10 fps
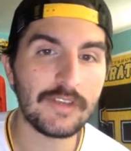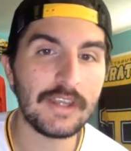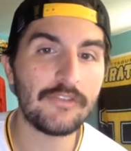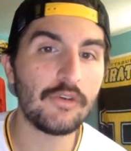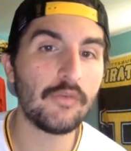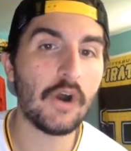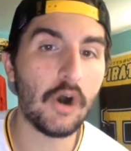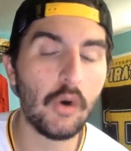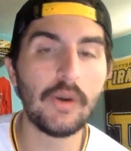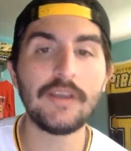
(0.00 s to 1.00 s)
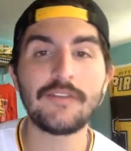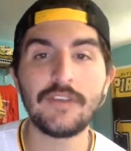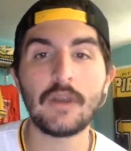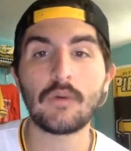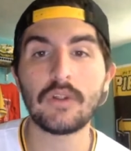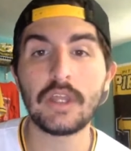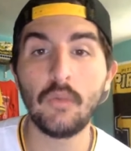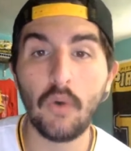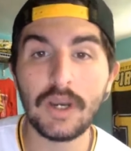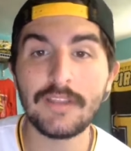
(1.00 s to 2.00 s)
cities you've always
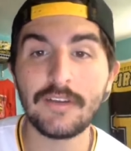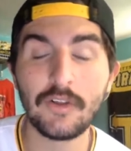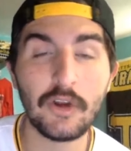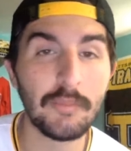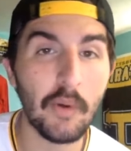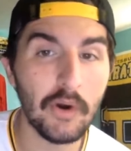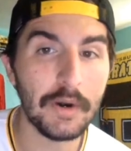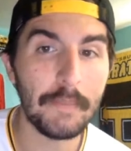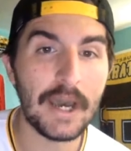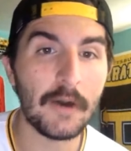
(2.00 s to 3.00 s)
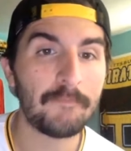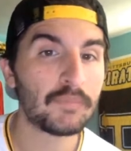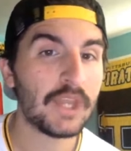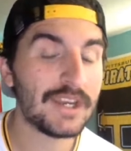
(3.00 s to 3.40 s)
secretly wanted to learn more about.